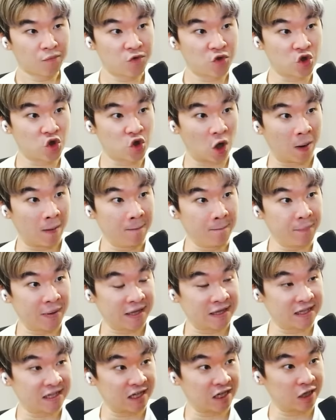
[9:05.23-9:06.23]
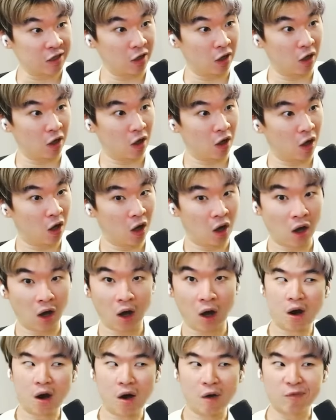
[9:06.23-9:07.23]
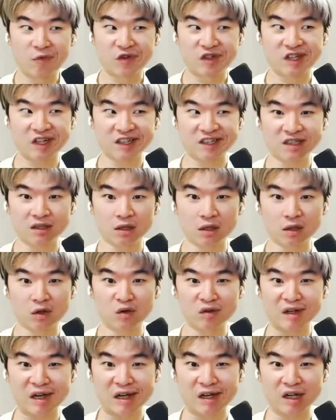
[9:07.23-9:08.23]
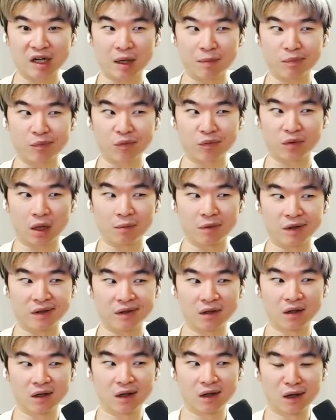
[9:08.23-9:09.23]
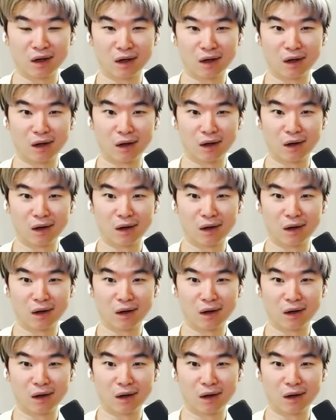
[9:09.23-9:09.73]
Jump and kill just to go get cup ramen.